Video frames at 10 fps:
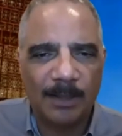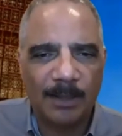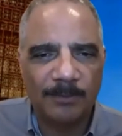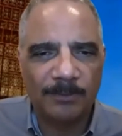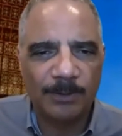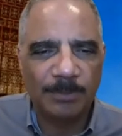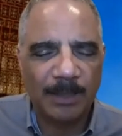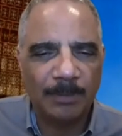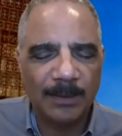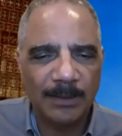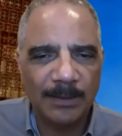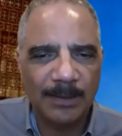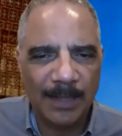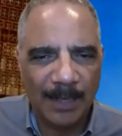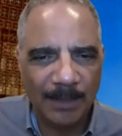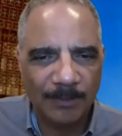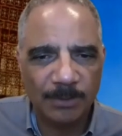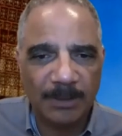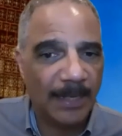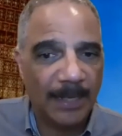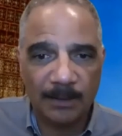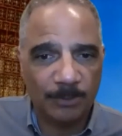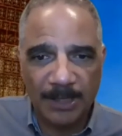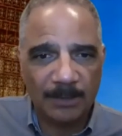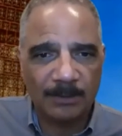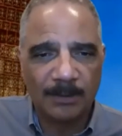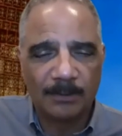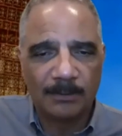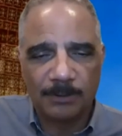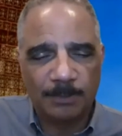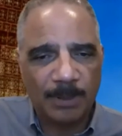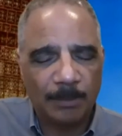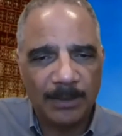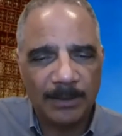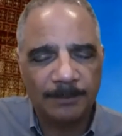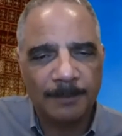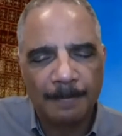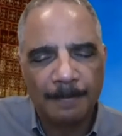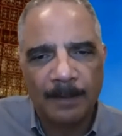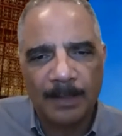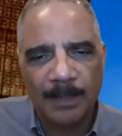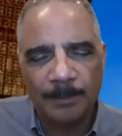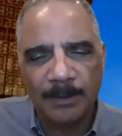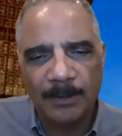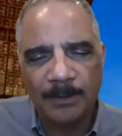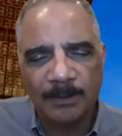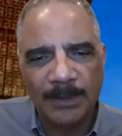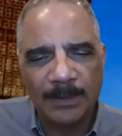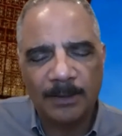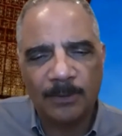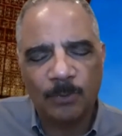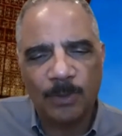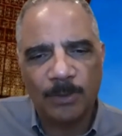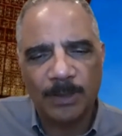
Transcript: of Republican congressmen and a greater Republican, um, you know, glint with